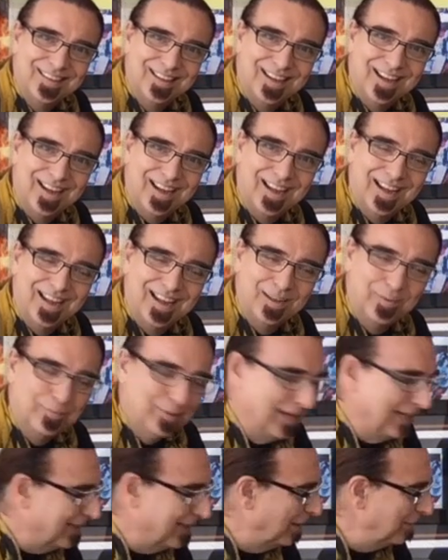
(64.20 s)
hi.
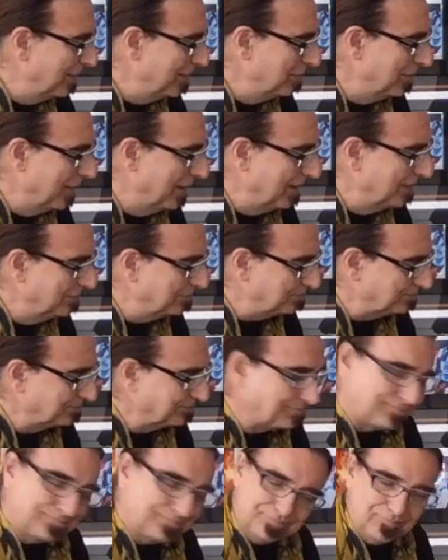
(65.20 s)
Welcome in my.
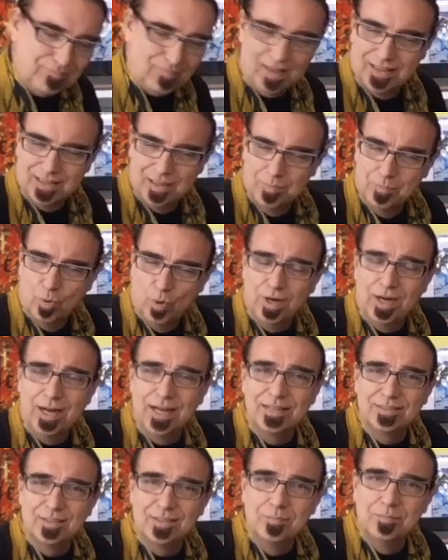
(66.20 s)
The more
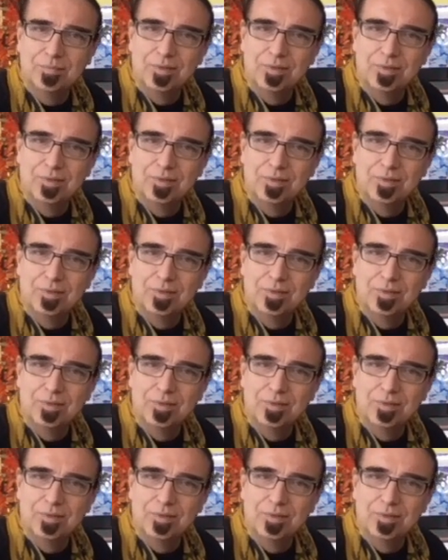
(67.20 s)
I the